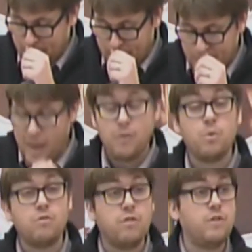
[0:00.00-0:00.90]
That's
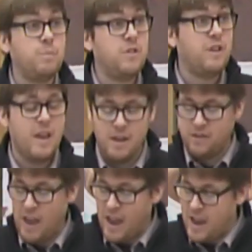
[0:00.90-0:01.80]
what Christmas is.
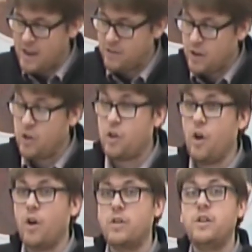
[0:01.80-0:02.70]
It's
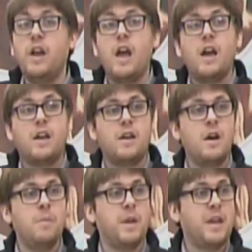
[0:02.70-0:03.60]
God
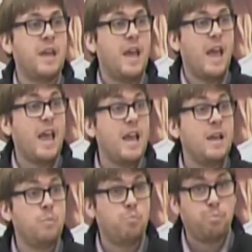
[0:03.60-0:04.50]
coming
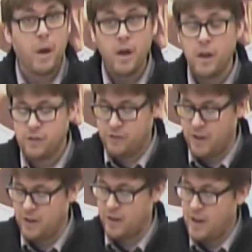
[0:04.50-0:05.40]
in
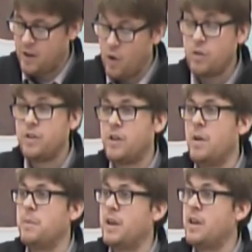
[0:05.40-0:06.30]
person, God
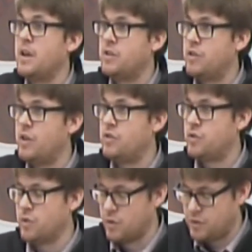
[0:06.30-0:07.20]
coming to
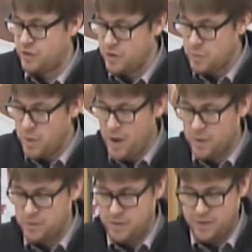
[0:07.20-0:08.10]
talk to the
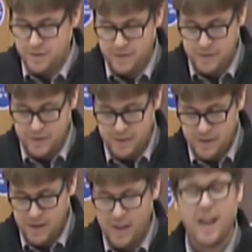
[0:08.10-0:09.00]
world.
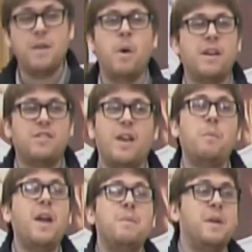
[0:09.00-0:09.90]
Now you might say,
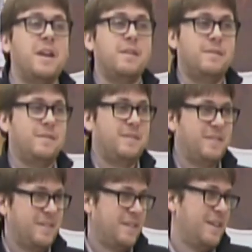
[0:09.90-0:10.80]
wait a minute,
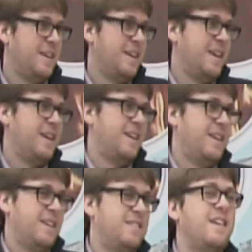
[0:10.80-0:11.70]

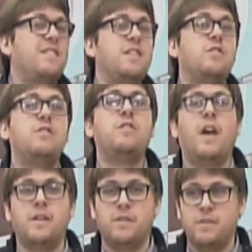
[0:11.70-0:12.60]
it says his
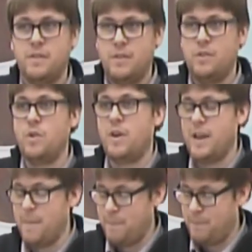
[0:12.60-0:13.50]
Son, not him.